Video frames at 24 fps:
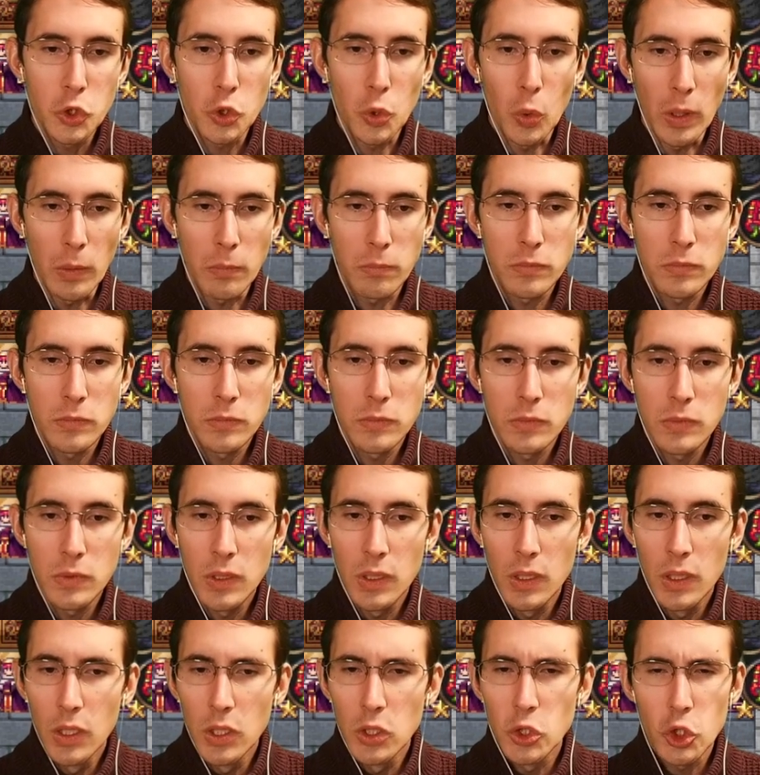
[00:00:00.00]
Sure.
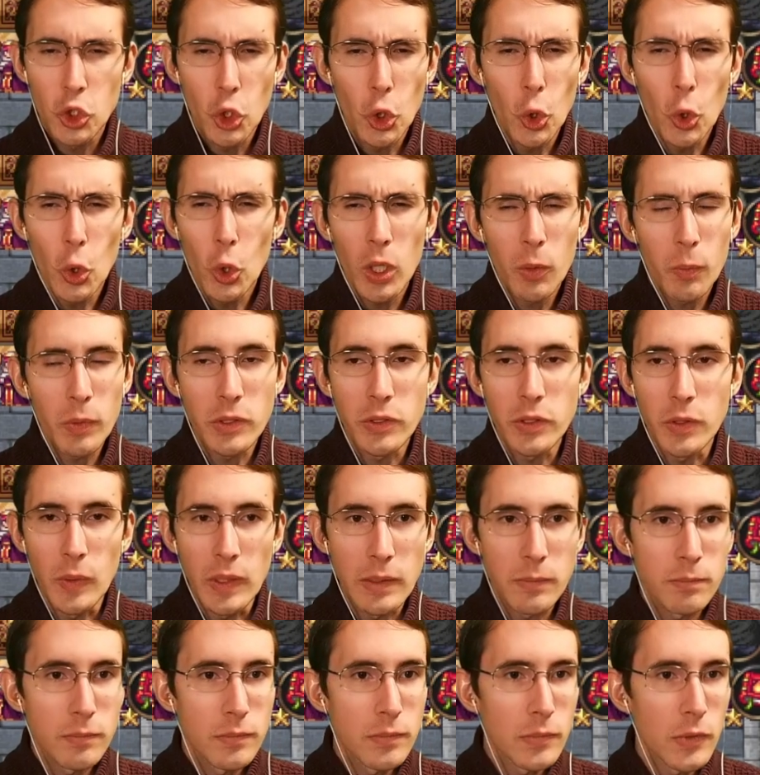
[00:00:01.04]
Sure, we'll do
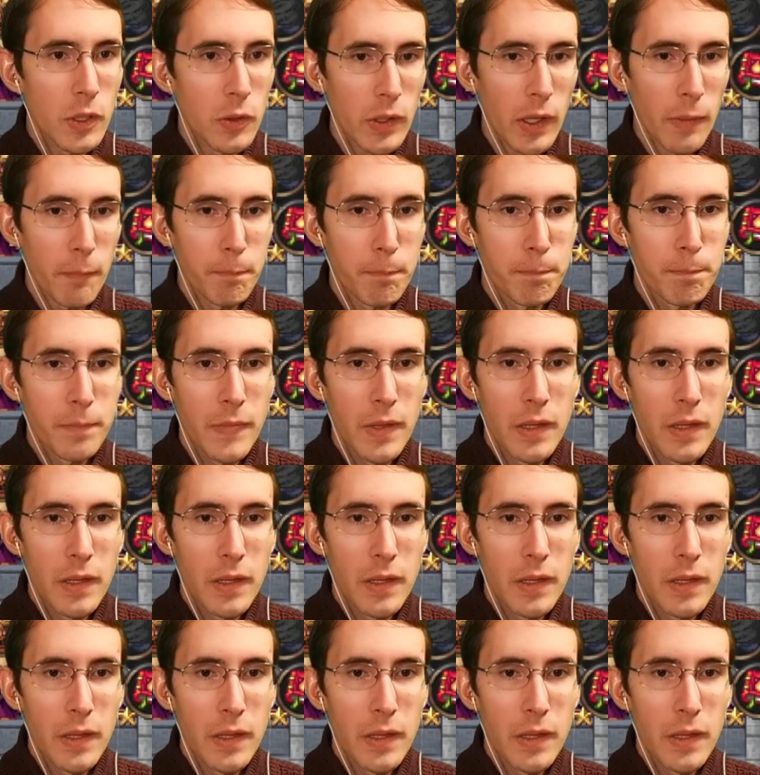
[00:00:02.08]
it. Okay.